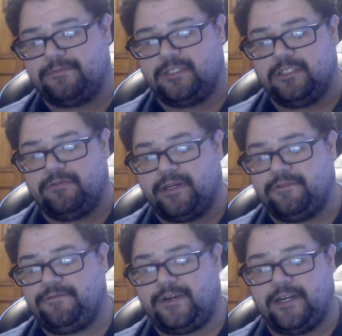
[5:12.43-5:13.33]
good rate of
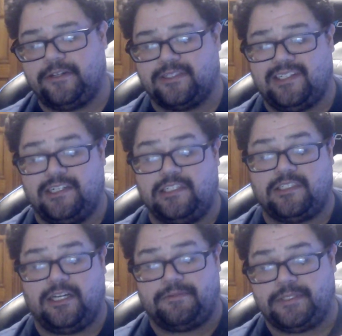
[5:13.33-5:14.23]
fire as long as it's
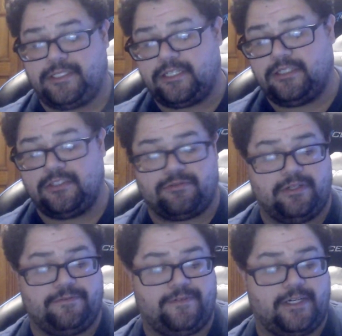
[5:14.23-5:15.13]
not a ridiculous rate
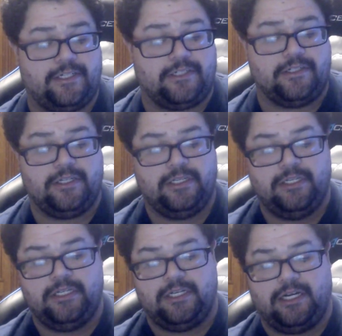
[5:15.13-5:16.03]
of fire.
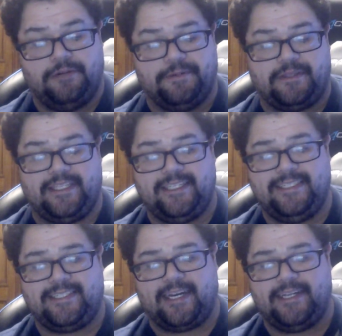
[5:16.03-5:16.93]
With
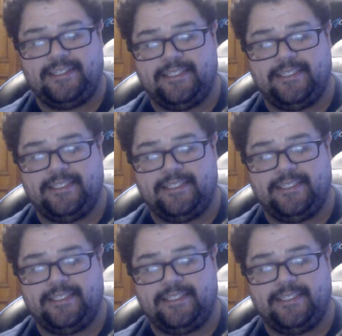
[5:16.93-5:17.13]
these, I